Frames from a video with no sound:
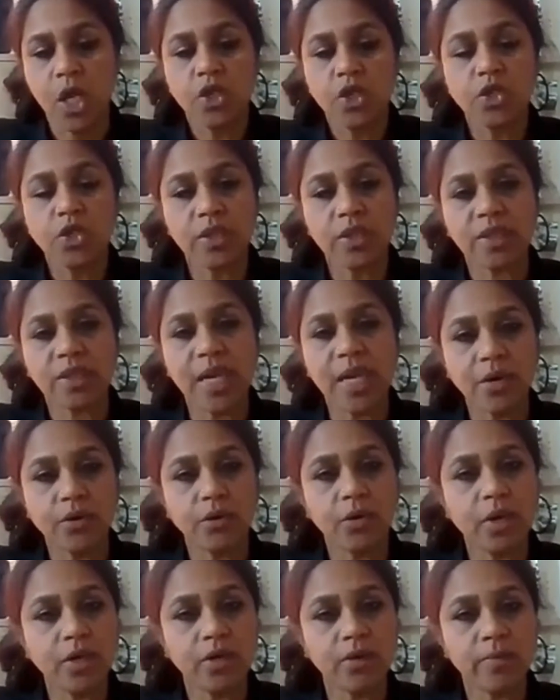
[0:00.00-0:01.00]
So the
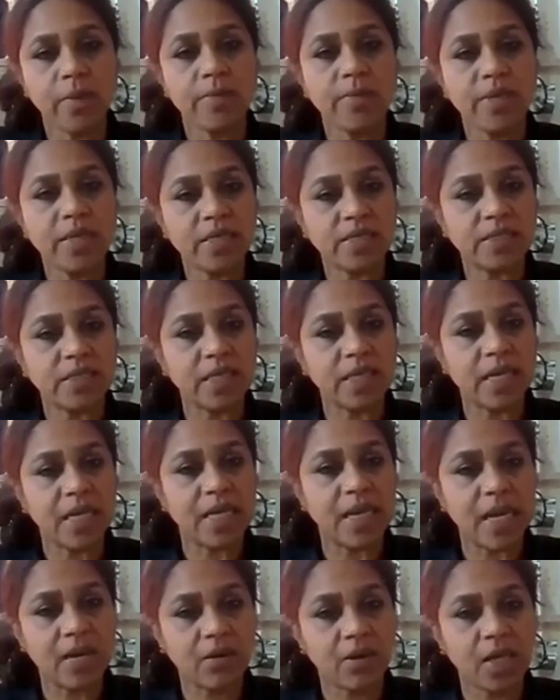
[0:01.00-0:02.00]
thyroid, remember, is the
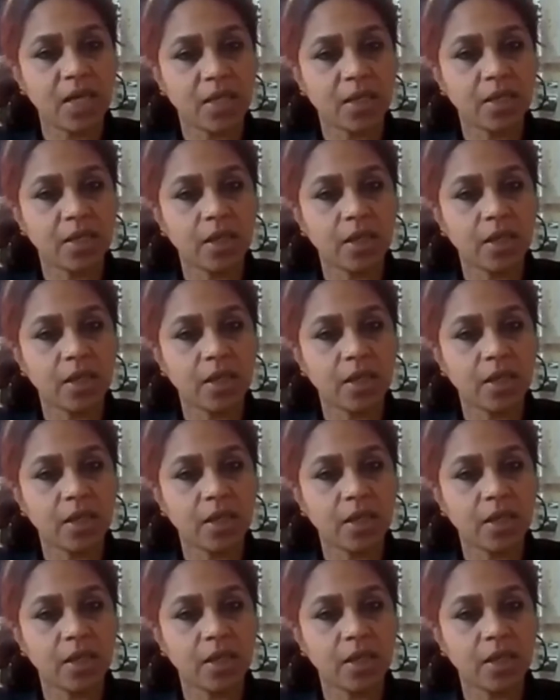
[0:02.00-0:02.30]
canary in